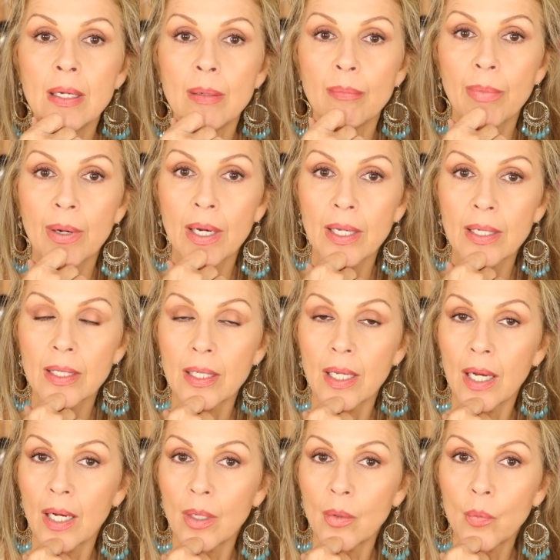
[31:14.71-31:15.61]

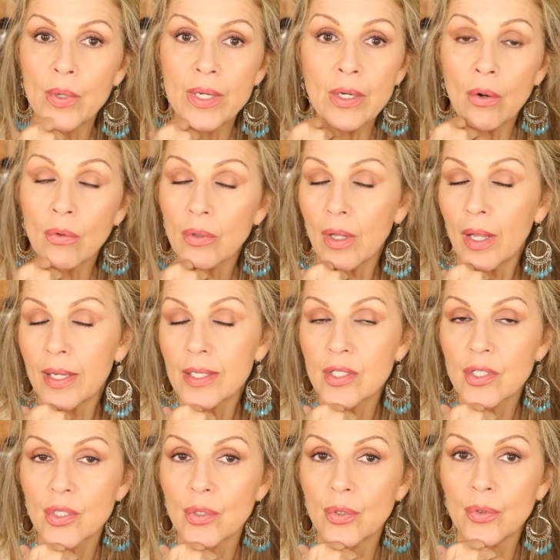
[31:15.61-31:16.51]
but we don't
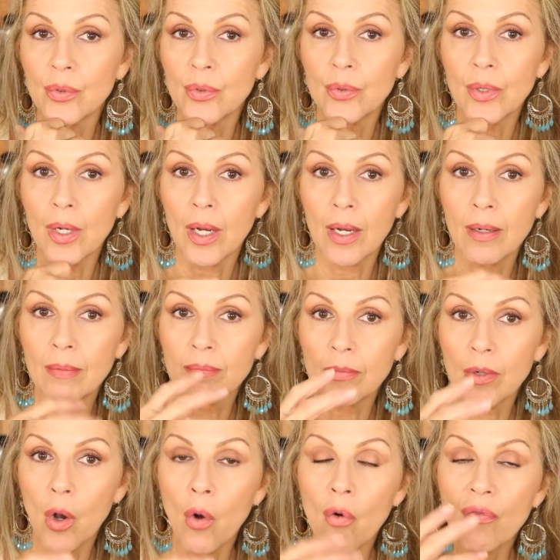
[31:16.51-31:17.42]
like to
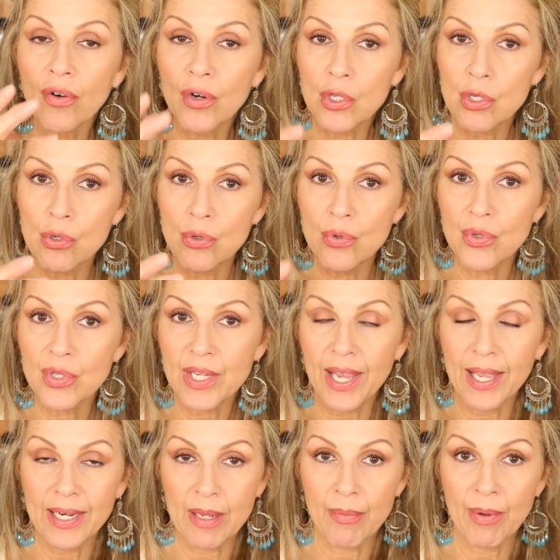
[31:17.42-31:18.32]

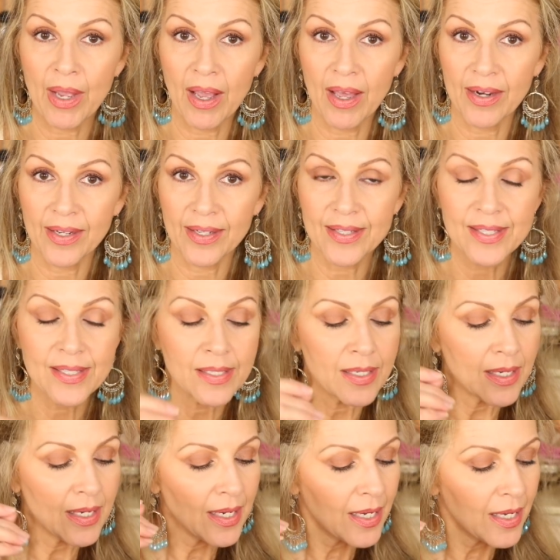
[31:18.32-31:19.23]
overuse antibiotics.